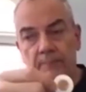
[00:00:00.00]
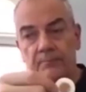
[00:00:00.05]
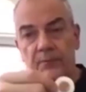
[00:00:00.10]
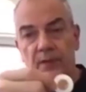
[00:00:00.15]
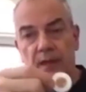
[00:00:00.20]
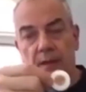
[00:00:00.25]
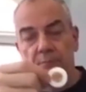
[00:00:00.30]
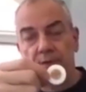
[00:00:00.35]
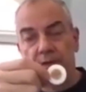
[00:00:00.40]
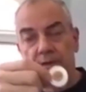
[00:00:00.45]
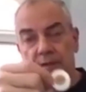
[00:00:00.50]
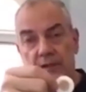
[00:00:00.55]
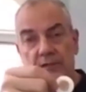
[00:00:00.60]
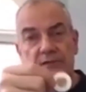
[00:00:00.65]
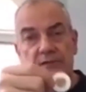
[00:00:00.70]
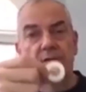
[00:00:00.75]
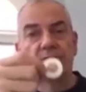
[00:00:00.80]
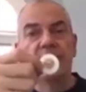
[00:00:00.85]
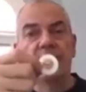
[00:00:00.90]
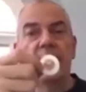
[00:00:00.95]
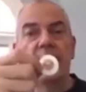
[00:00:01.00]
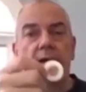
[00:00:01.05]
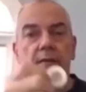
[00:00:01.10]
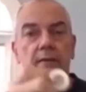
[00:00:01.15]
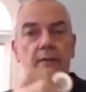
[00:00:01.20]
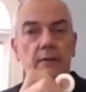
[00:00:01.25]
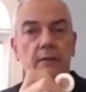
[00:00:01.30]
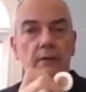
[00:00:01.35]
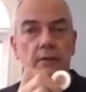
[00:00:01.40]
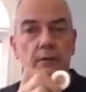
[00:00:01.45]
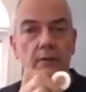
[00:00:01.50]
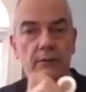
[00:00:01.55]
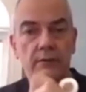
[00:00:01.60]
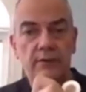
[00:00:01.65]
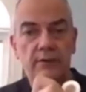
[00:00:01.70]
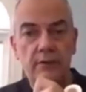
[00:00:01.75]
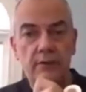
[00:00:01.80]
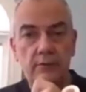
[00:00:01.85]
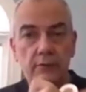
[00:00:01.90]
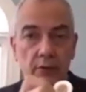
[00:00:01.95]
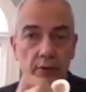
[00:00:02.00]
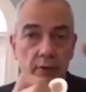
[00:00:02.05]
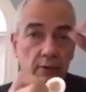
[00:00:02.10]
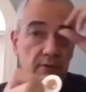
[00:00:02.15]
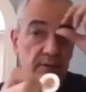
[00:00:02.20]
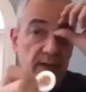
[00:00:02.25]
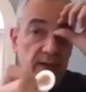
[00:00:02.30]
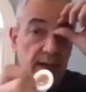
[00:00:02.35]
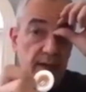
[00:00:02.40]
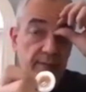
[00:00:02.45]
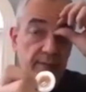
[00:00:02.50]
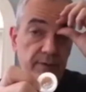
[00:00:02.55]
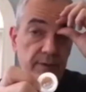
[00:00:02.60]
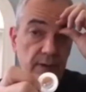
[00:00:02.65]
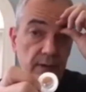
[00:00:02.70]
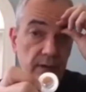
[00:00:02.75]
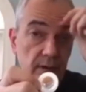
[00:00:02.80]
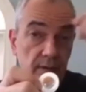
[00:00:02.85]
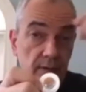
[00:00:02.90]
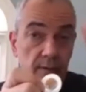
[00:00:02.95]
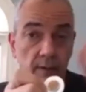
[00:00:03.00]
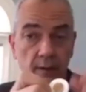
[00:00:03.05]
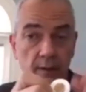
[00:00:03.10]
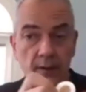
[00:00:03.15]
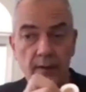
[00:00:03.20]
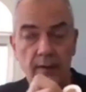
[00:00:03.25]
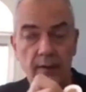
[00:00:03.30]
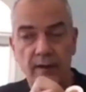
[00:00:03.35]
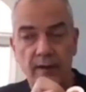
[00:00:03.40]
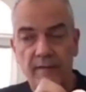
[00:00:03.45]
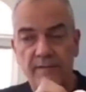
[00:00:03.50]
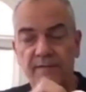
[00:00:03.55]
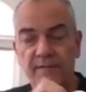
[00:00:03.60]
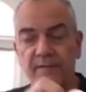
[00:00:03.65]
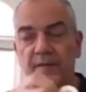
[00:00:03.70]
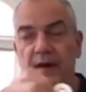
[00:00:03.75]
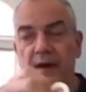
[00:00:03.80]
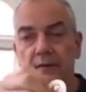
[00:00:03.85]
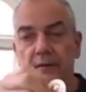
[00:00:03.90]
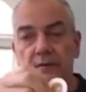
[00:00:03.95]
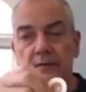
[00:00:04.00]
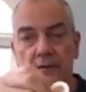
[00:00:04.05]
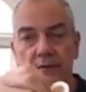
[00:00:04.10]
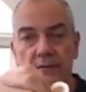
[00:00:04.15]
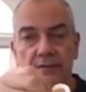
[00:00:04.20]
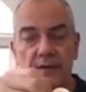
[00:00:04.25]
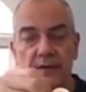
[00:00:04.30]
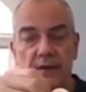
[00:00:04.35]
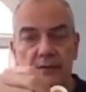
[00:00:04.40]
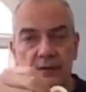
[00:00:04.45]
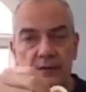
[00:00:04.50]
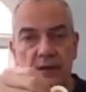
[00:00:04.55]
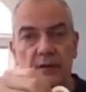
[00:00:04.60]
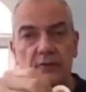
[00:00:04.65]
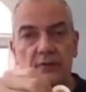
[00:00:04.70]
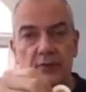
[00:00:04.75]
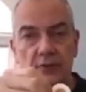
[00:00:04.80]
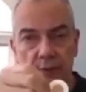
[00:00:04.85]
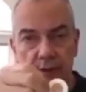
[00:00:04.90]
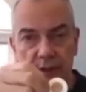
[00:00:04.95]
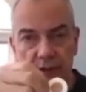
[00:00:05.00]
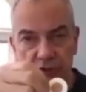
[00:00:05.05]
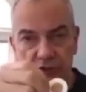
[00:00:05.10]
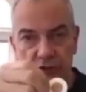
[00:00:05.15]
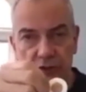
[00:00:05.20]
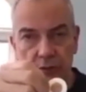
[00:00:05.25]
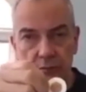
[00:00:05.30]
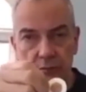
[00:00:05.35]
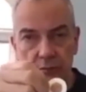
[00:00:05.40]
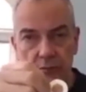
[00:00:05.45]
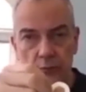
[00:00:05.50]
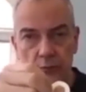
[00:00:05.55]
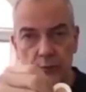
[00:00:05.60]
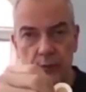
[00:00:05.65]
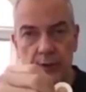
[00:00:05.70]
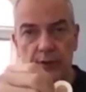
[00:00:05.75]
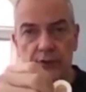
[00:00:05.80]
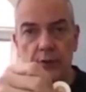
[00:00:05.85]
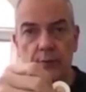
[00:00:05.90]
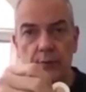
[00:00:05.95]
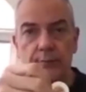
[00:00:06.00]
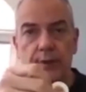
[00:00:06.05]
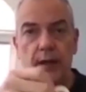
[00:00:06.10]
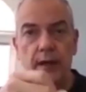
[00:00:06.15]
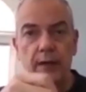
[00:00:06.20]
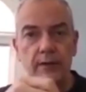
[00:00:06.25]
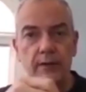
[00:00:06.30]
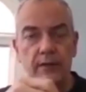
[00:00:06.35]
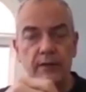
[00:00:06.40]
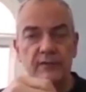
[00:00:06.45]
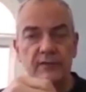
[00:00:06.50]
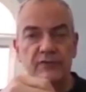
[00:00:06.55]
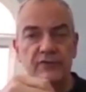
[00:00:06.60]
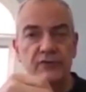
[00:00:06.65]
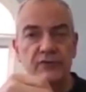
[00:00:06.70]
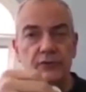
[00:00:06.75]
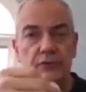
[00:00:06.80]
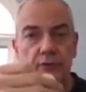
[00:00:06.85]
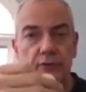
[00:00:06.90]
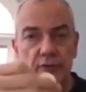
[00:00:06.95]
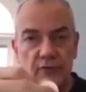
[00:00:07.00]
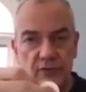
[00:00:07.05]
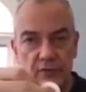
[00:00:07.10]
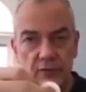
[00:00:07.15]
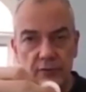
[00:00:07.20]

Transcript: And because of that, you don't have the effect of attenuation where your body gets used